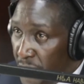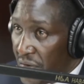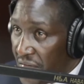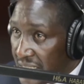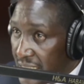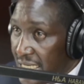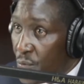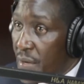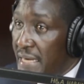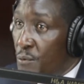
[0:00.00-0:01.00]
Previously,
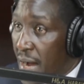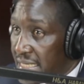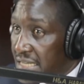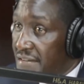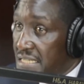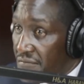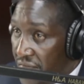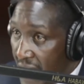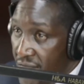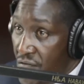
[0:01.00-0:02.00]
we had
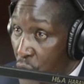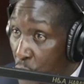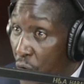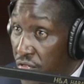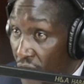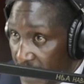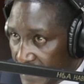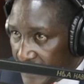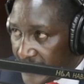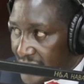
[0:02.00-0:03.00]
175 local authorities.